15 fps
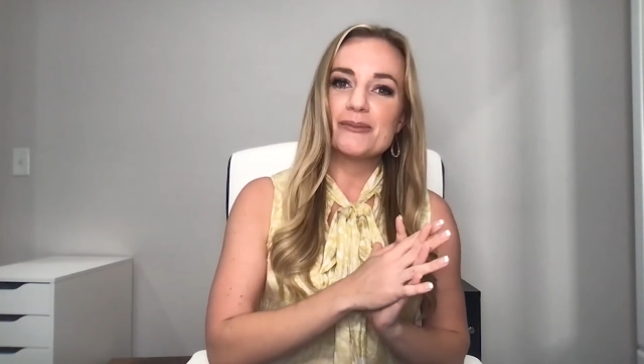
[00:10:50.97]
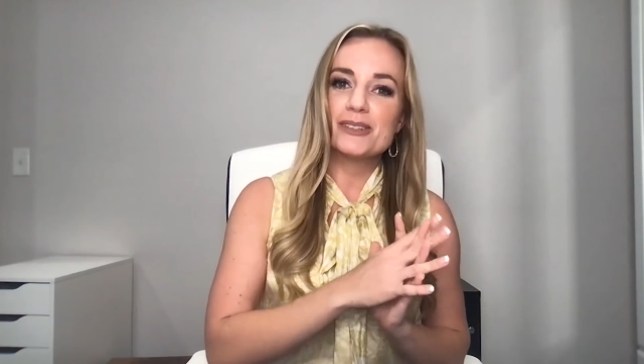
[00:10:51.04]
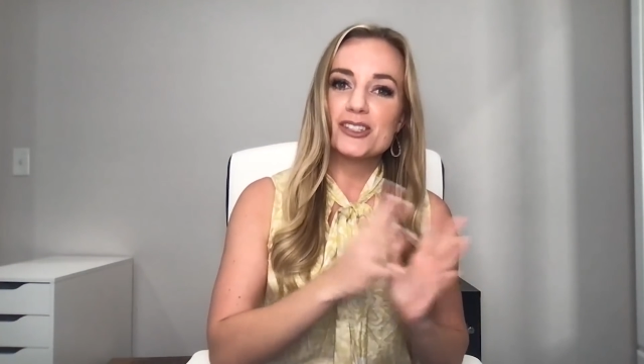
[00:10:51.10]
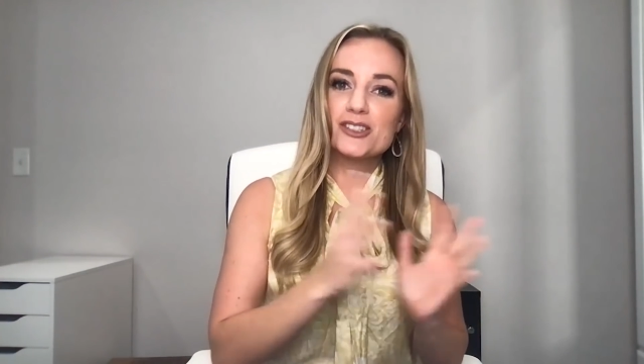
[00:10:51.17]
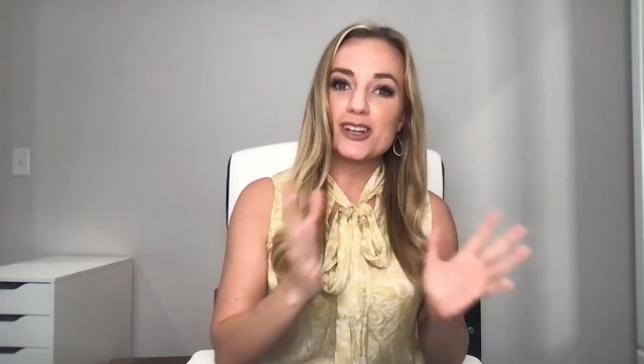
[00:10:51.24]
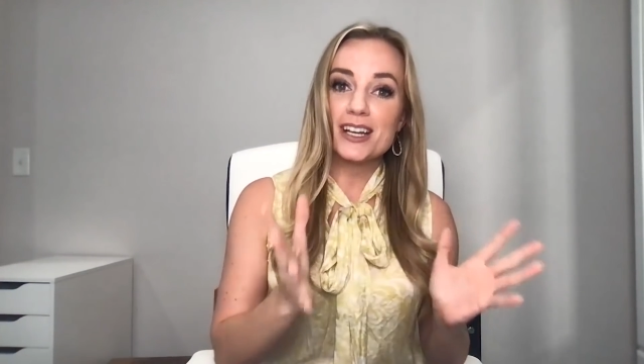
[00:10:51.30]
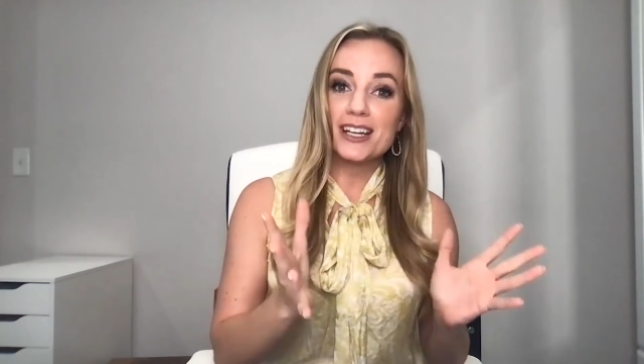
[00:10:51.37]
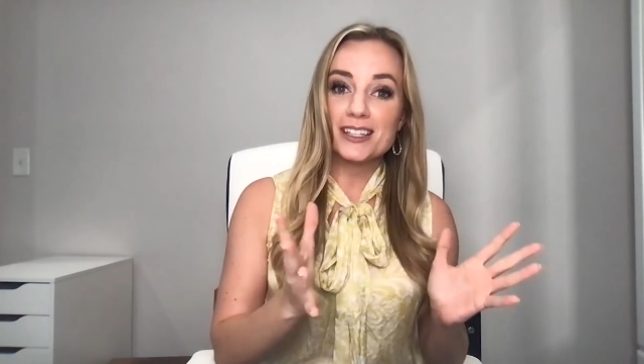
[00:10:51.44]
going to
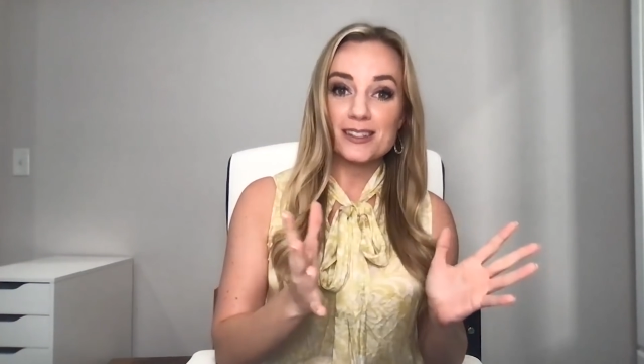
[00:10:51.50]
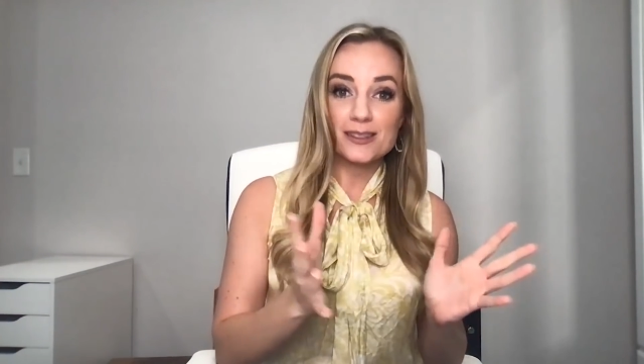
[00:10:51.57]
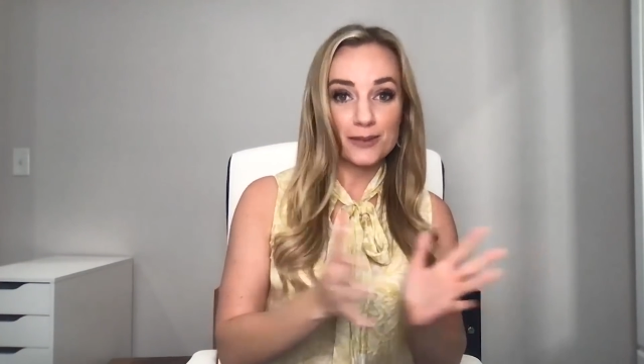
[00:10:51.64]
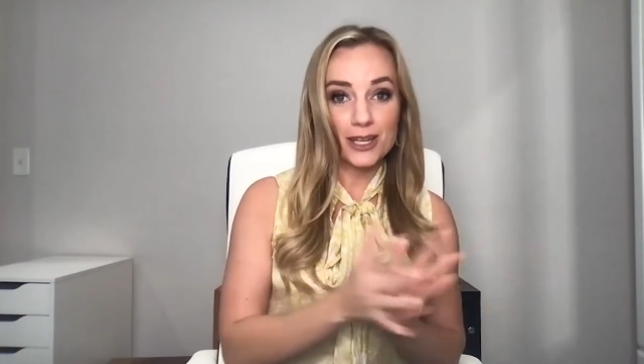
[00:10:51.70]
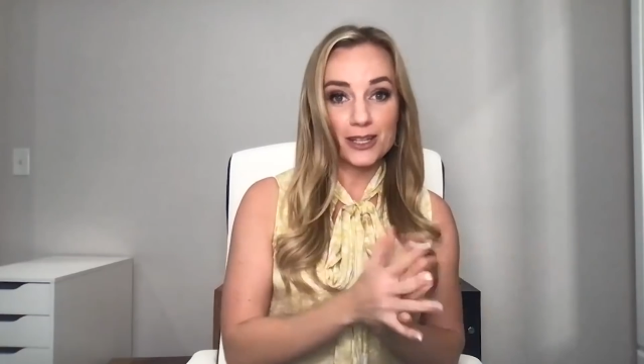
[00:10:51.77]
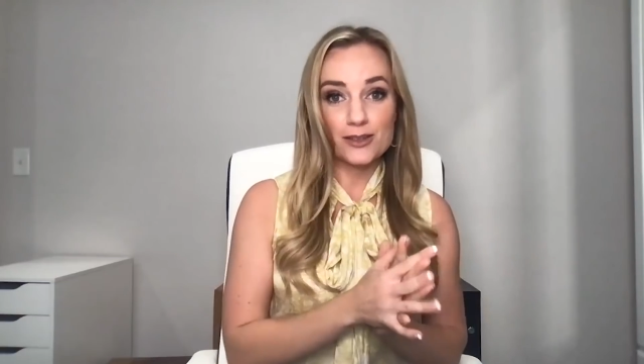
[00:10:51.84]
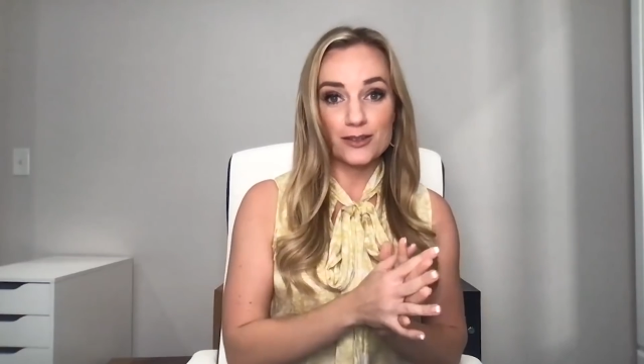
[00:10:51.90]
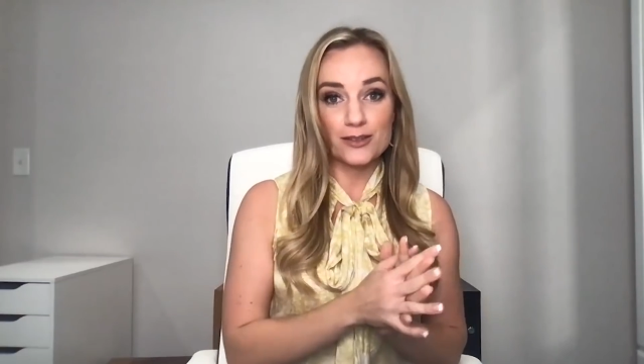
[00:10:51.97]
try to get some
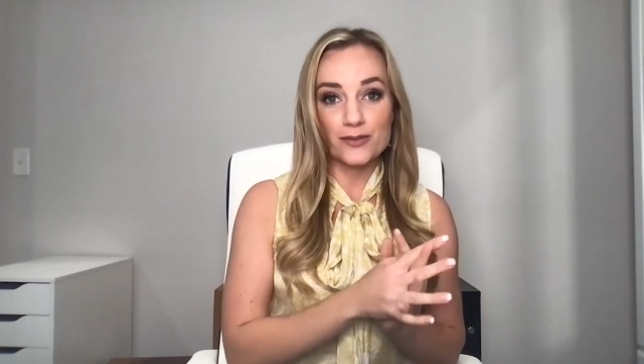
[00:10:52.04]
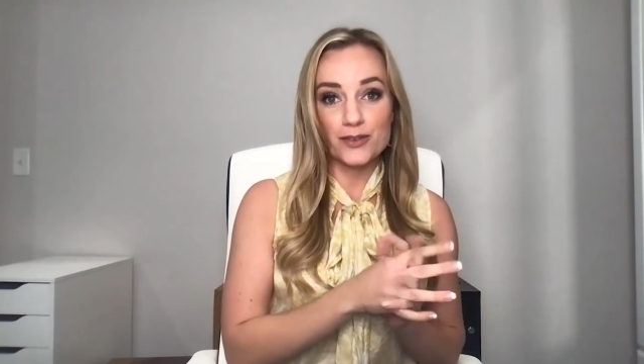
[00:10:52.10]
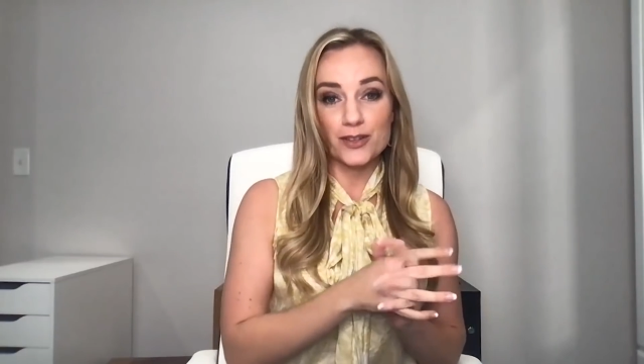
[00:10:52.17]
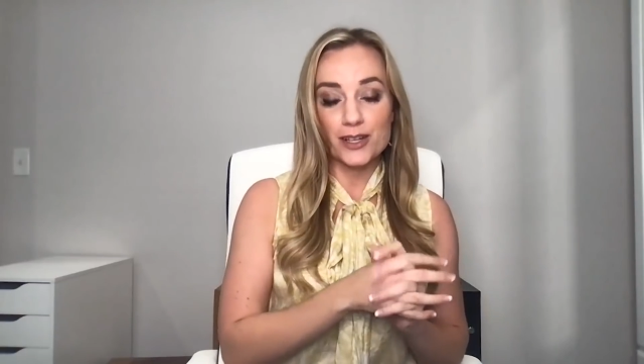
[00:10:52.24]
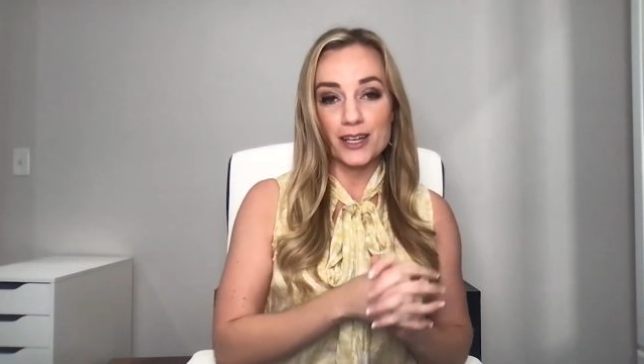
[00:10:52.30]
answers for you